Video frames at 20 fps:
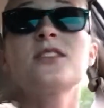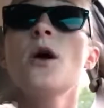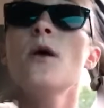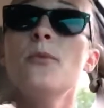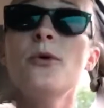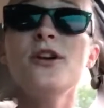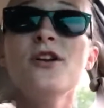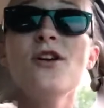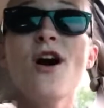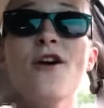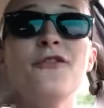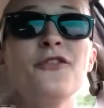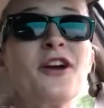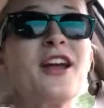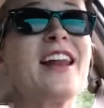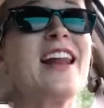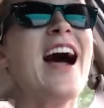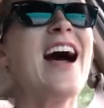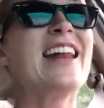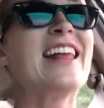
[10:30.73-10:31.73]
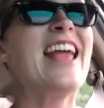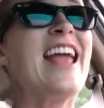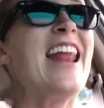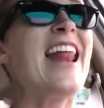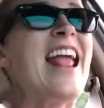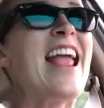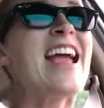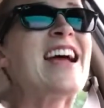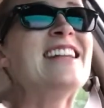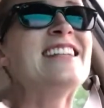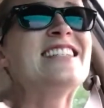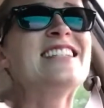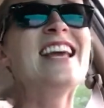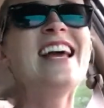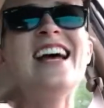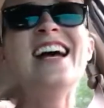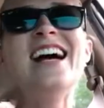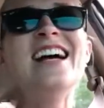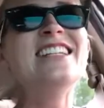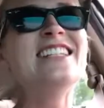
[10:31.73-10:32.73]
So I put an offer in on it and
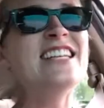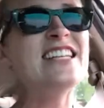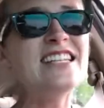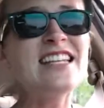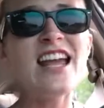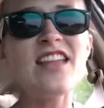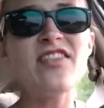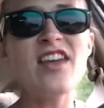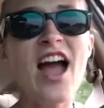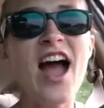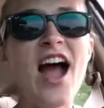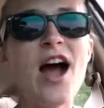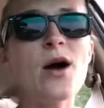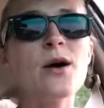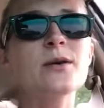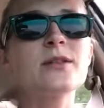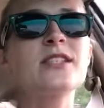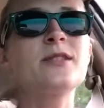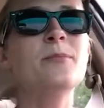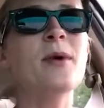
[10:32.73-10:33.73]
didn't get the house.